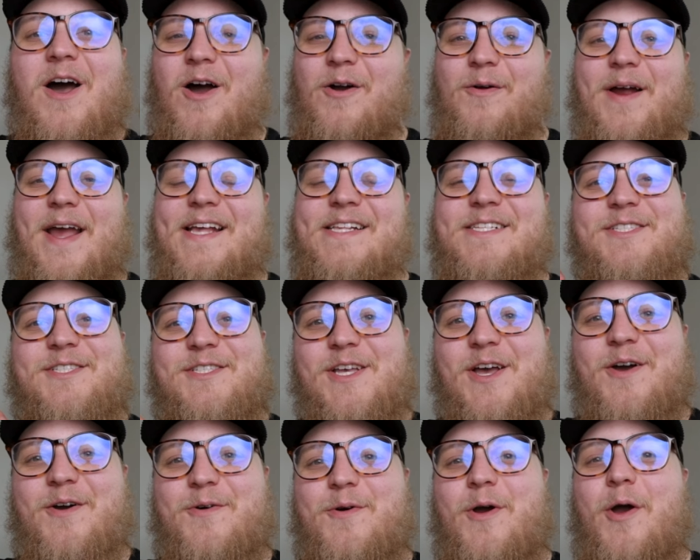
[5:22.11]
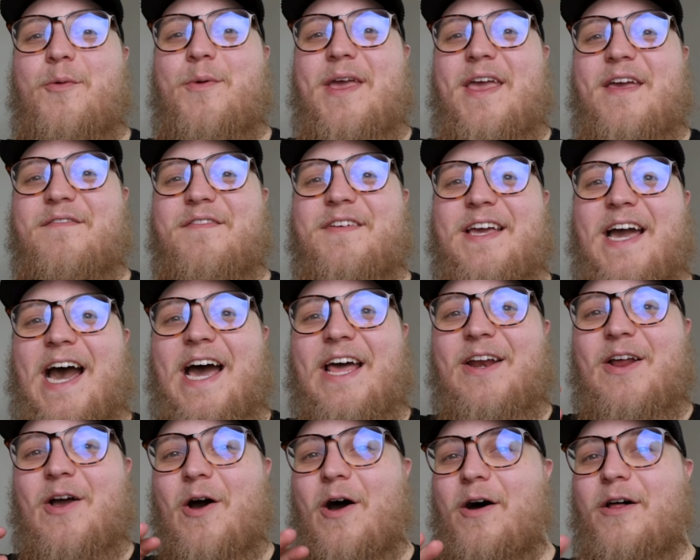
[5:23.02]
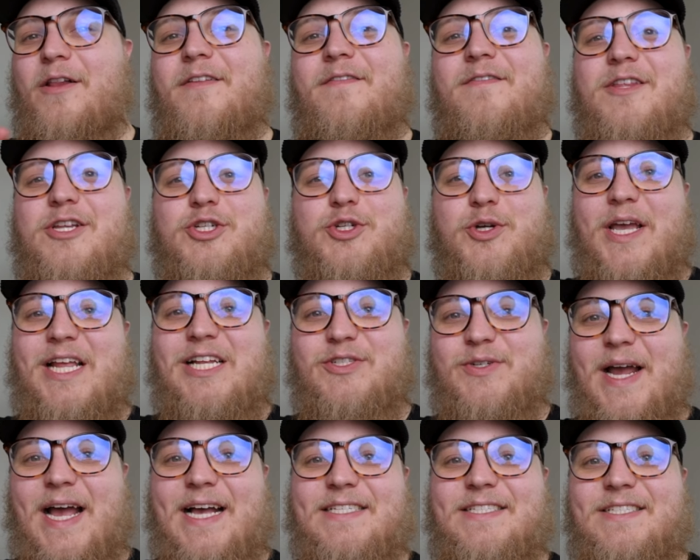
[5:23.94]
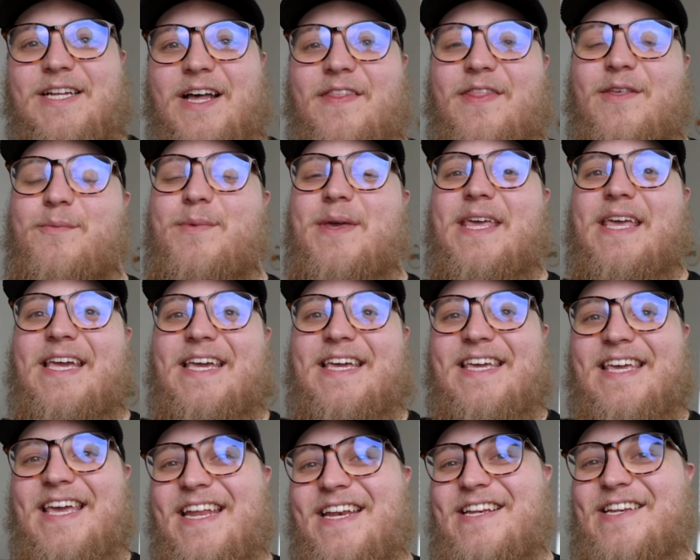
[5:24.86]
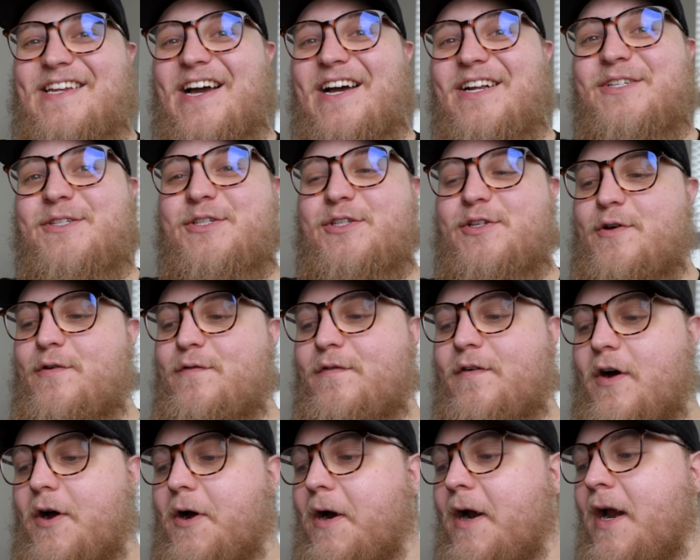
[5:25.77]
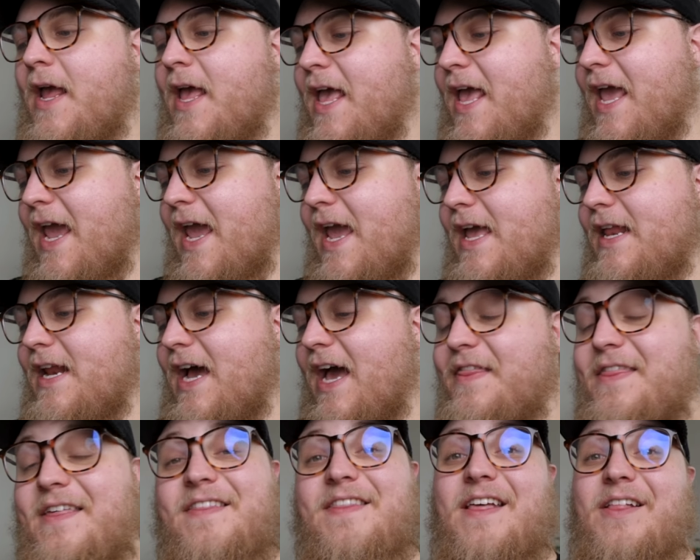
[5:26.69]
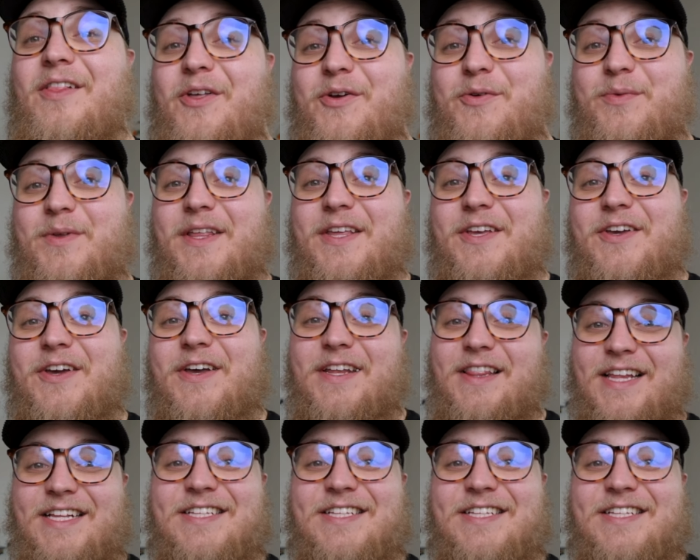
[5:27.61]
All right, so we have got all of the train tracks done that we can get done so far, and I think they look really good.